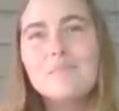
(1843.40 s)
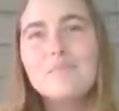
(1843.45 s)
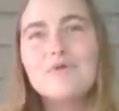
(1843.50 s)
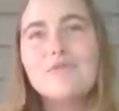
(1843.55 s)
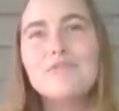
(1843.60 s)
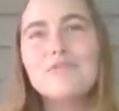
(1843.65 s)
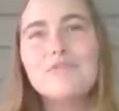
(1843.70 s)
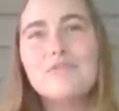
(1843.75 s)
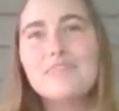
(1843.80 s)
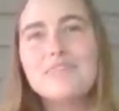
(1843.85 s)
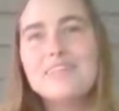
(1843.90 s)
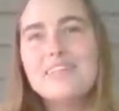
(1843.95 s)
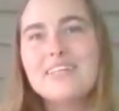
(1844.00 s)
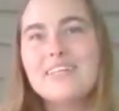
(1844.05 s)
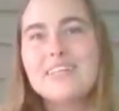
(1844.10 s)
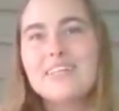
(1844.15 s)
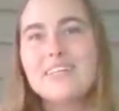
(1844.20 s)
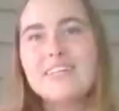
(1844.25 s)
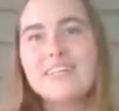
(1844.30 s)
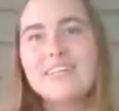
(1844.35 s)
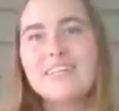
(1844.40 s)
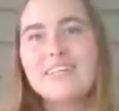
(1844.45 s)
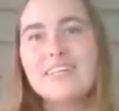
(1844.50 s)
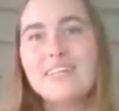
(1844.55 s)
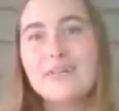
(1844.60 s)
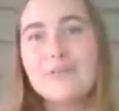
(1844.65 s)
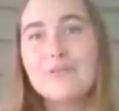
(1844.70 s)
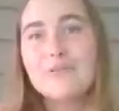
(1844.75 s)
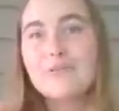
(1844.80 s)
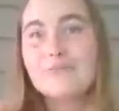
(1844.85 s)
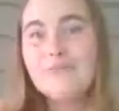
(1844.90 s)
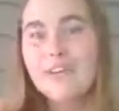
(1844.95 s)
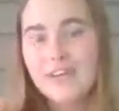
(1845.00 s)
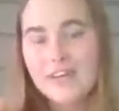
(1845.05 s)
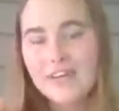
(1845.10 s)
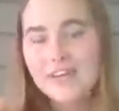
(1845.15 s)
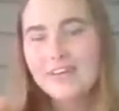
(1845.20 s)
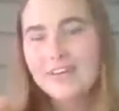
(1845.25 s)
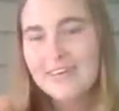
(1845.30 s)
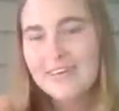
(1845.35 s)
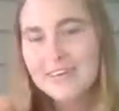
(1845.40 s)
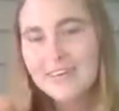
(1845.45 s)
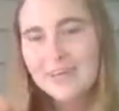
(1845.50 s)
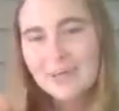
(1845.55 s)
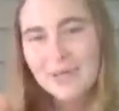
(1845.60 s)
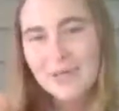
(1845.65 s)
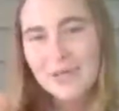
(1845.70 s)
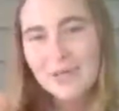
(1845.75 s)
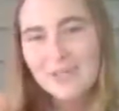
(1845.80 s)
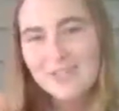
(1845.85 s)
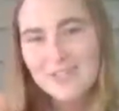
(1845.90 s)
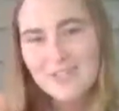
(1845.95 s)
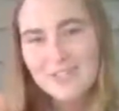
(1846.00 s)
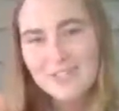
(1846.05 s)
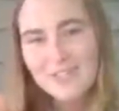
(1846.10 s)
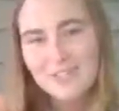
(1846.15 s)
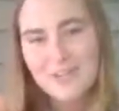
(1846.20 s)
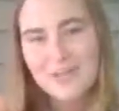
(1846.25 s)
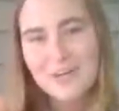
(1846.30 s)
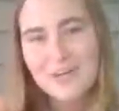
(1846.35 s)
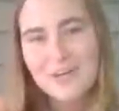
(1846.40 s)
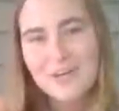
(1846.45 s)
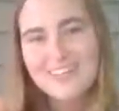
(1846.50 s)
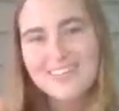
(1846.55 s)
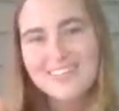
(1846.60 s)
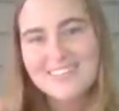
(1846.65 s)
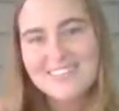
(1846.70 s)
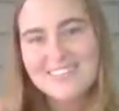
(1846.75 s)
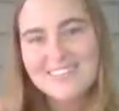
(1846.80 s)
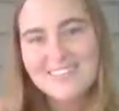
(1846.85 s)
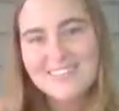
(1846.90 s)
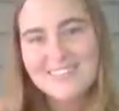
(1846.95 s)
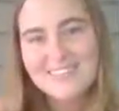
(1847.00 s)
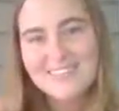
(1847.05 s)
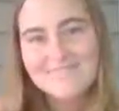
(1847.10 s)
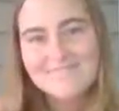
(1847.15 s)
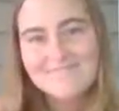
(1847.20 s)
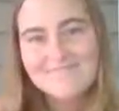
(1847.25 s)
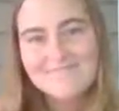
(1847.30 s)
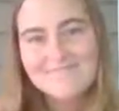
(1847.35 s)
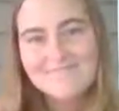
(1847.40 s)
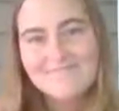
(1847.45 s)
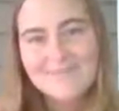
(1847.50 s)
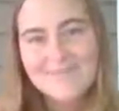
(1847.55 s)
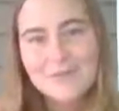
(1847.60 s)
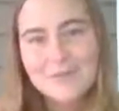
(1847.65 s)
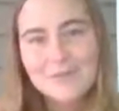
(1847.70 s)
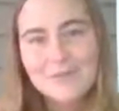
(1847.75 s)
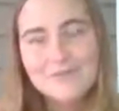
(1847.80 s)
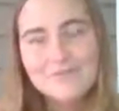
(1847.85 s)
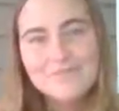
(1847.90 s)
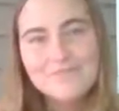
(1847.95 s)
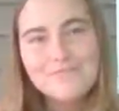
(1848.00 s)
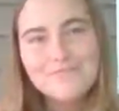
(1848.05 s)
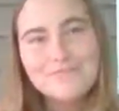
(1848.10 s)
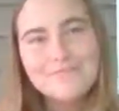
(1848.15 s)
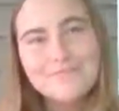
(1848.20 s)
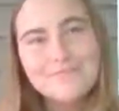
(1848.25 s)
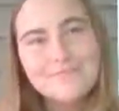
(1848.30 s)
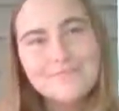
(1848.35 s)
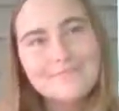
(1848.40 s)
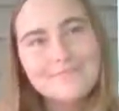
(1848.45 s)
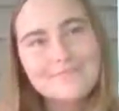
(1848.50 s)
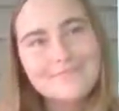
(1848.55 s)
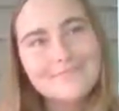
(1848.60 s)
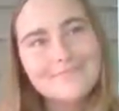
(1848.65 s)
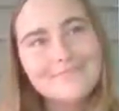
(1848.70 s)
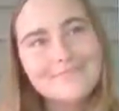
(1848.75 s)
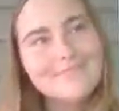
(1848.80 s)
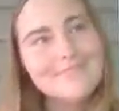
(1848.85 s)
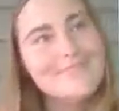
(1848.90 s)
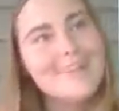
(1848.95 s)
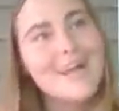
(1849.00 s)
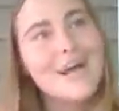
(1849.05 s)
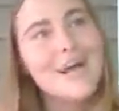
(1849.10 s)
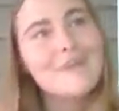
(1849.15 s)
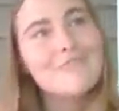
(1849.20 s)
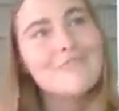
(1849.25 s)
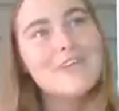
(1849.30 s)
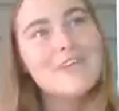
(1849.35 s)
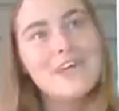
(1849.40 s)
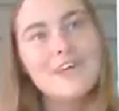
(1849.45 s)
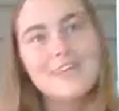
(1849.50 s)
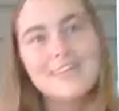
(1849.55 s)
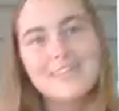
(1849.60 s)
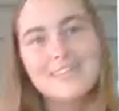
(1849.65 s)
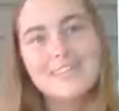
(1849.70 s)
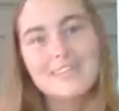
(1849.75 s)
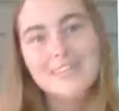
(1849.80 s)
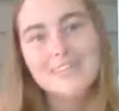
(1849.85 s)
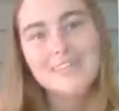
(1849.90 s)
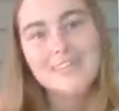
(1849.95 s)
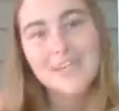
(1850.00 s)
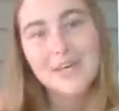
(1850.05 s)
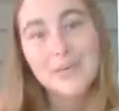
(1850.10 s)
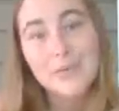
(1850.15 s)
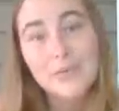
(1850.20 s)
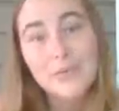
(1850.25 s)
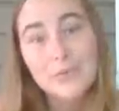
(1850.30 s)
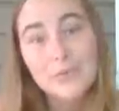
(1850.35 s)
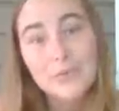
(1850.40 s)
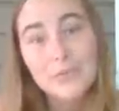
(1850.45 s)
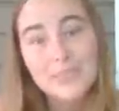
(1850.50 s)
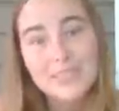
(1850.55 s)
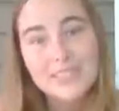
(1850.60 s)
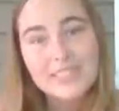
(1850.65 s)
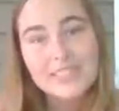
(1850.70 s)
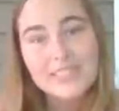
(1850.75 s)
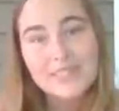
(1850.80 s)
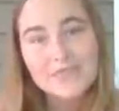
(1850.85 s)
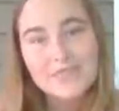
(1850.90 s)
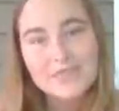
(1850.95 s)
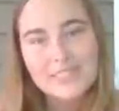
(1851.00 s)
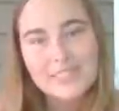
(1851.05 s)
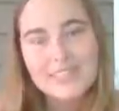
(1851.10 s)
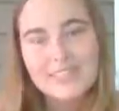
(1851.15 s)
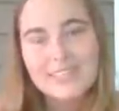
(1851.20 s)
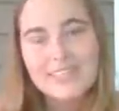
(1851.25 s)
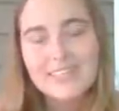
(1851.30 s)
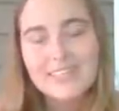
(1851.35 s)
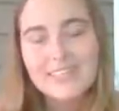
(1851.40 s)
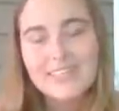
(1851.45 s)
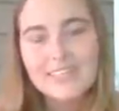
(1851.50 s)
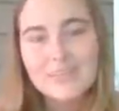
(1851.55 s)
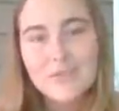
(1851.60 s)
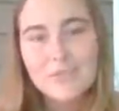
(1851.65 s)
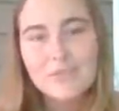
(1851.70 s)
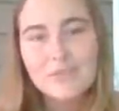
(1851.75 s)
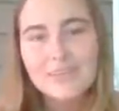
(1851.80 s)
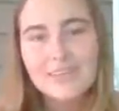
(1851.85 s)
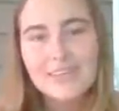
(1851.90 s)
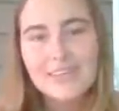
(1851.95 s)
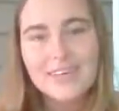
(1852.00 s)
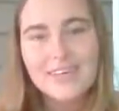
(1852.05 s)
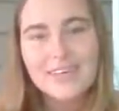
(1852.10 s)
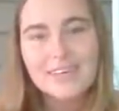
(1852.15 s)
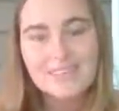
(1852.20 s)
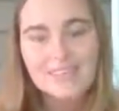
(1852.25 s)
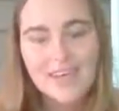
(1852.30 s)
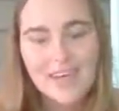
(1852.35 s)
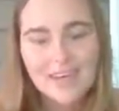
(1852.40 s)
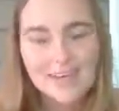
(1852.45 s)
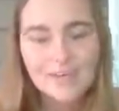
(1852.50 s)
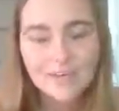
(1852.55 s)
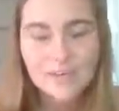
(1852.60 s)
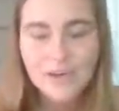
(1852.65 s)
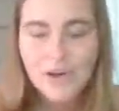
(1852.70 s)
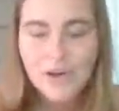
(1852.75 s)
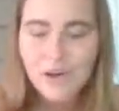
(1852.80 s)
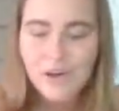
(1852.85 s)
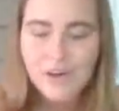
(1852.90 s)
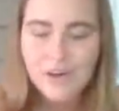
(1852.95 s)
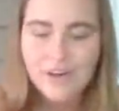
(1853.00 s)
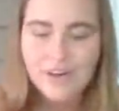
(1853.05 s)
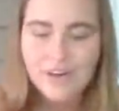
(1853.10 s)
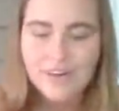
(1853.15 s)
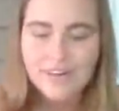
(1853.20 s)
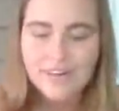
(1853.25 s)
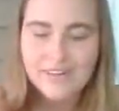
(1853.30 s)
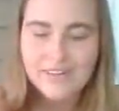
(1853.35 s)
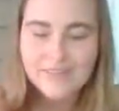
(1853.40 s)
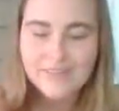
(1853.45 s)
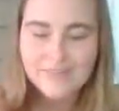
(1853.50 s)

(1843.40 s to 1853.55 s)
but really like a rare experience for us. No? How rare is it that we really, really accept things as we are